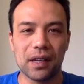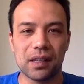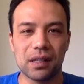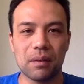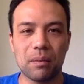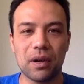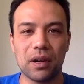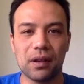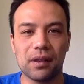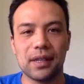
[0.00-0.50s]
to
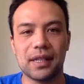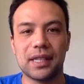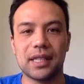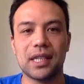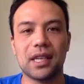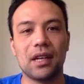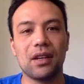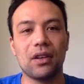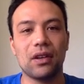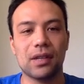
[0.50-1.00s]
bet on the
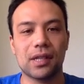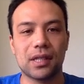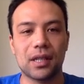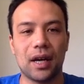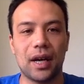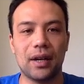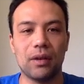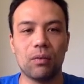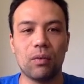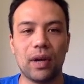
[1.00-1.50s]
Steelers
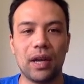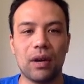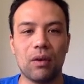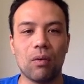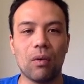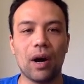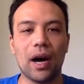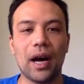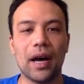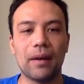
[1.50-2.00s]
side week
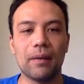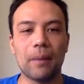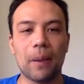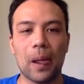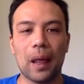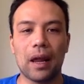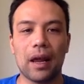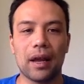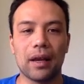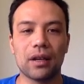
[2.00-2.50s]
1
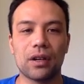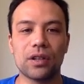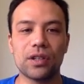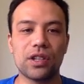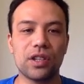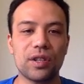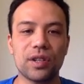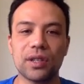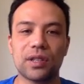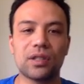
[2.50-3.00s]
because
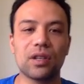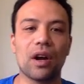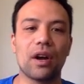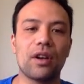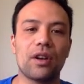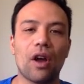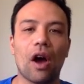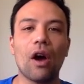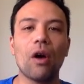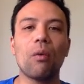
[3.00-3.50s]
you just
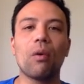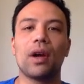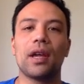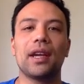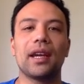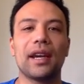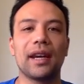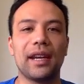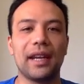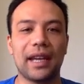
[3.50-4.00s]
don't know what
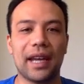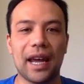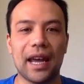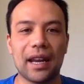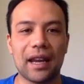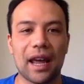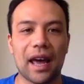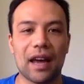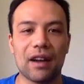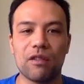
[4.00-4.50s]
you're going to
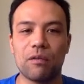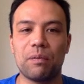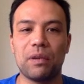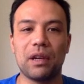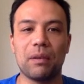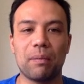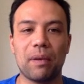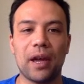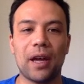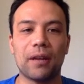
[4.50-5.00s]
get out of
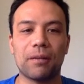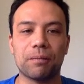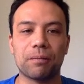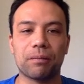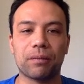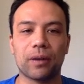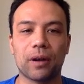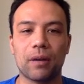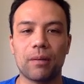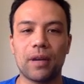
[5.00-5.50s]
Big Ben.
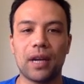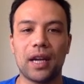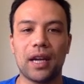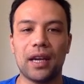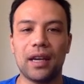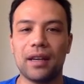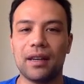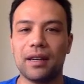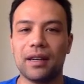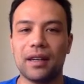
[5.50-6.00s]
I
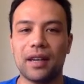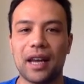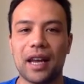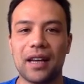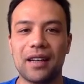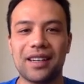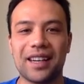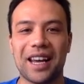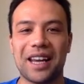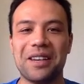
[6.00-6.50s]
mean,
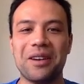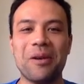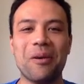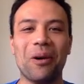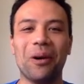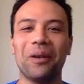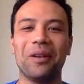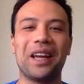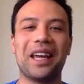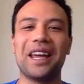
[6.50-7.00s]
and can you
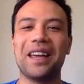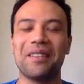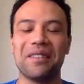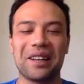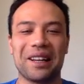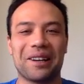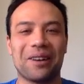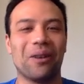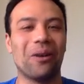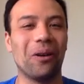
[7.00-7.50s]
all
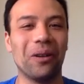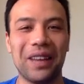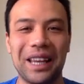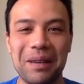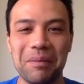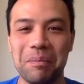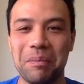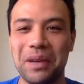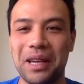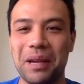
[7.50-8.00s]
even call
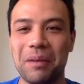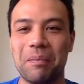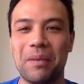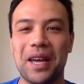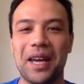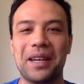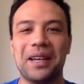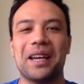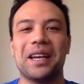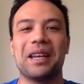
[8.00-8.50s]
him Big
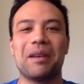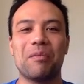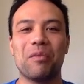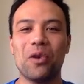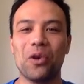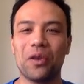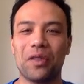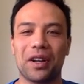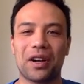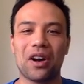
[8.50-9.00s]
Ben
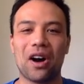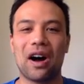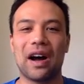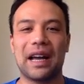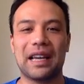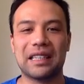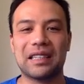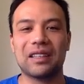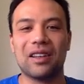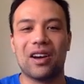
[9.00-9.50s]
anymore? The guy
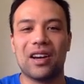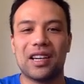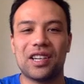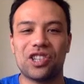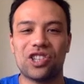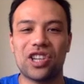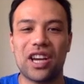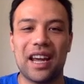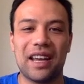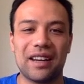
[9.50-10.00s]
has
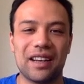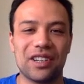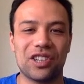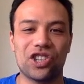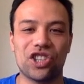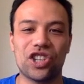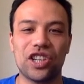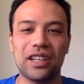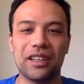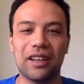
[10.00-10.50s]
shed a
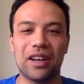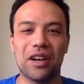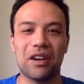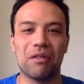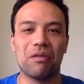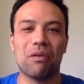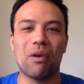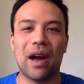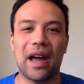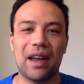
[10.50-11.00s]
shitload
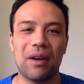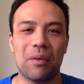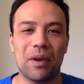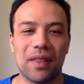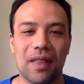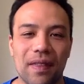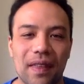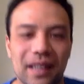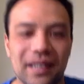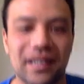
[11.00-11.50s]
of weight.
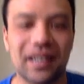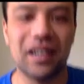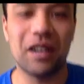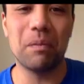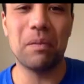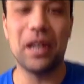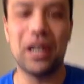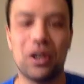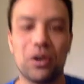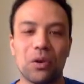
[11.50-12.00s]
Whether that's going to
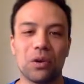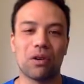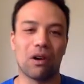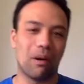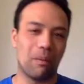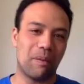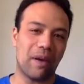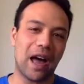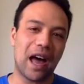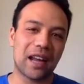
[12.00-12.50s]
be good
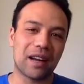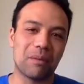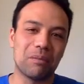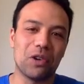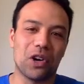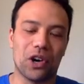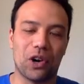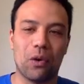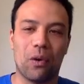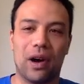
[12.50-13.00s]
or bad, I'm
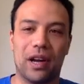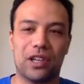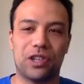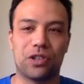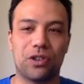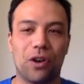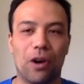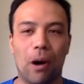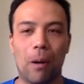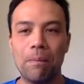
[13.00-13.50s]
not quite
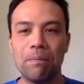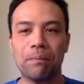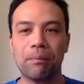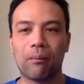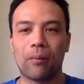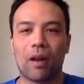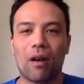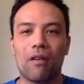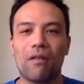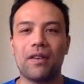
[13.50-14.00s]
sure.
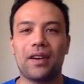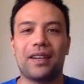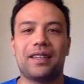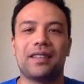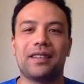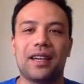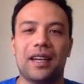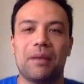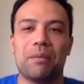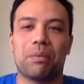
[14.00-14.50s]

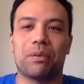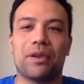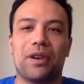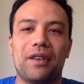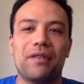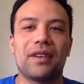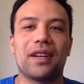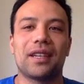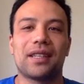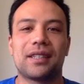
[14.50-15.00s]
Obviously, in
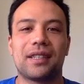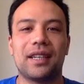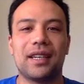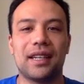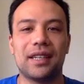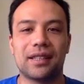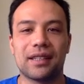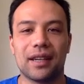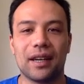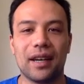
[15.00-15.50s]
previous
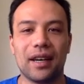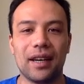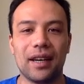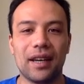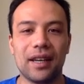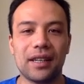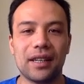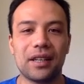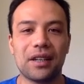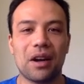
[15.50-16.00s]
years,
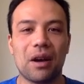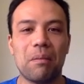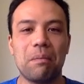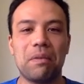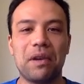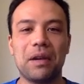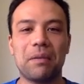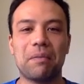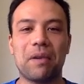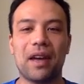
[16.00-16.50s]

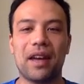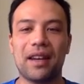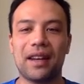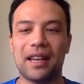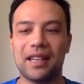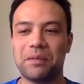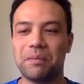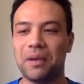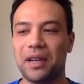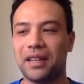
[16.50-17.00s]
Big Ben
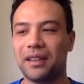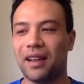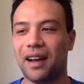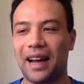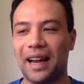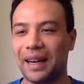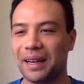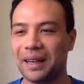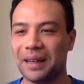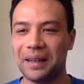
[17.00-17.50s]
has been
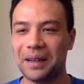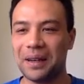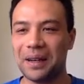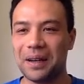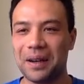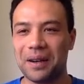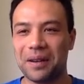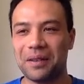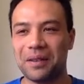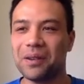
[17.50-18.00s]

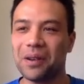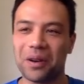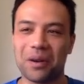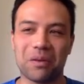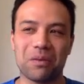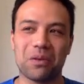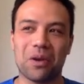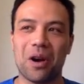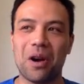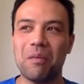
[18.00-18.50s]
not a
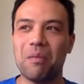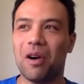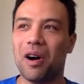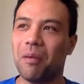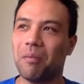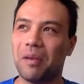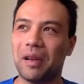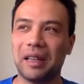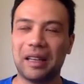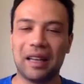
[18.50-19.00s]

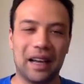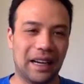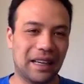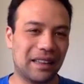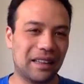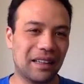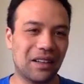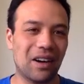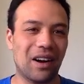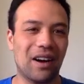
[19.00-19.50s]
robot, but
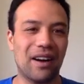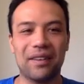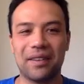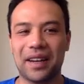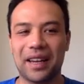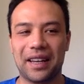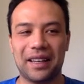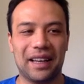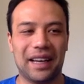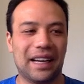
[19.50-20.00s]
the guy will
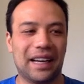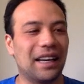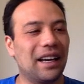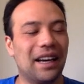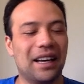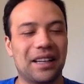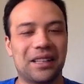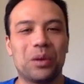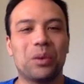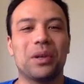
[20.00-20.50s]
get
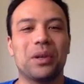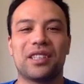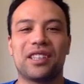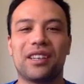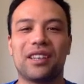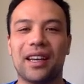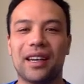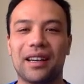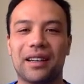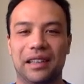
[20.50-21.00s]
a
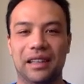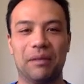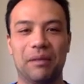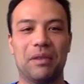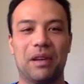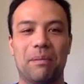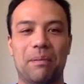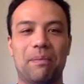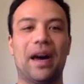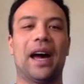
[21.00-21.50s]
twisted ankle and
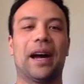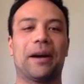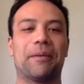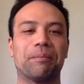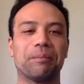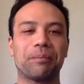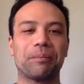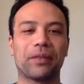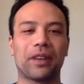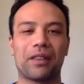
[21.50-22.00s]
be back
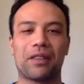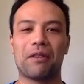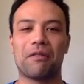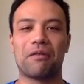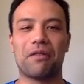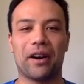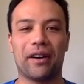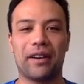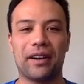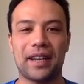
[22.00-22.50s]
the
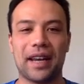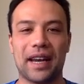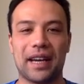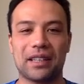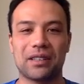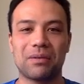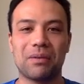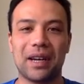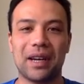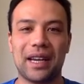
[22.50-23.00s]
very
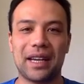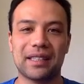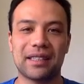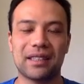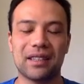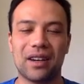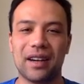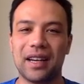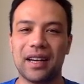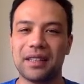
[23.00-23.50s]
next week.
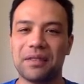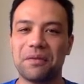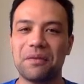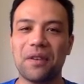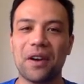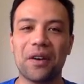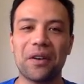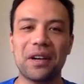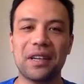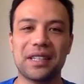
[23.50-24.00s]
So it's
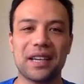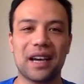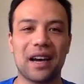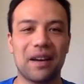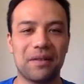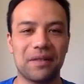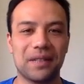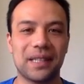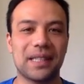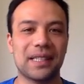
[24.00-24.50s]
very
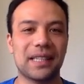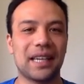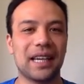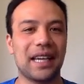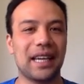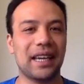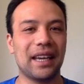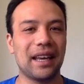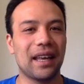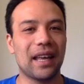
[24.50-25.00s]
tough to
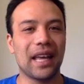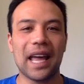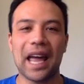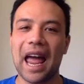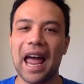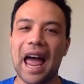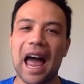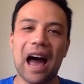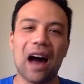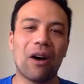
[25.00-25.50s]
see
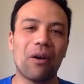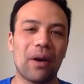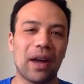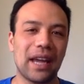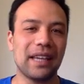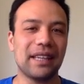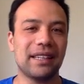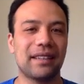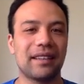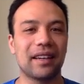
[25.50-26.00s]
how
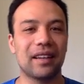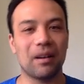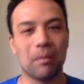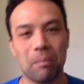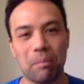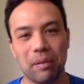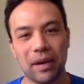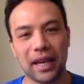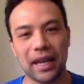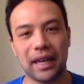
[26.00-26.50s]
he's going to
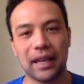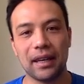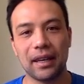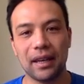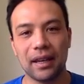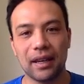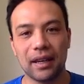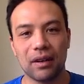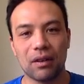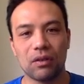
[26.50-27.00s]
be
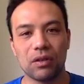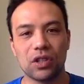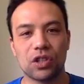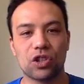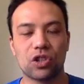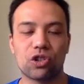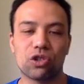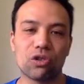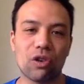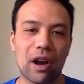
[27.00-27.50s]

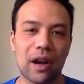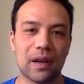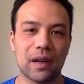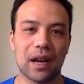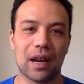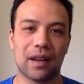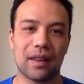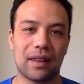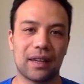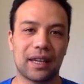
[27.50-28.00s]
straight
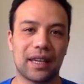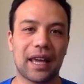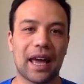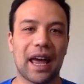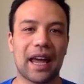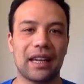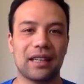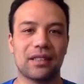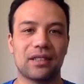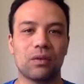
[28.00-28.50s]
out of the
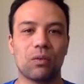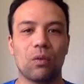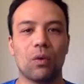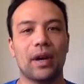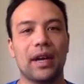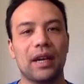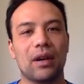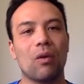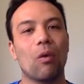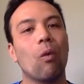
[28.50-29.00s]
gates
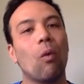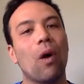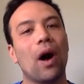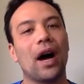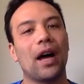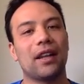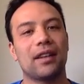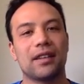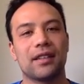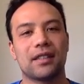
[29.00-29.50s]
week
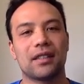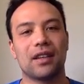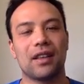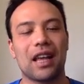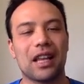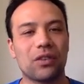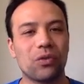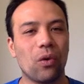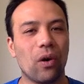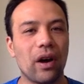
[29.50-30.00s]
1. So
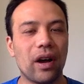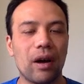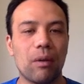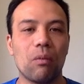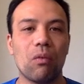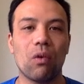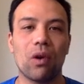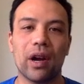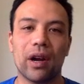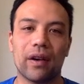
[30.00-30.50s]
that's why
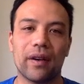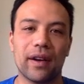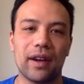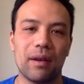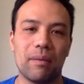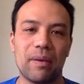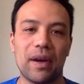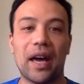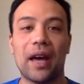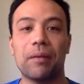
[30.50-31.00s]
I'm wary
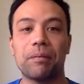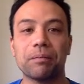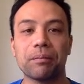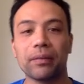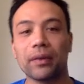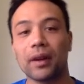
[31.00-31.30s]
about,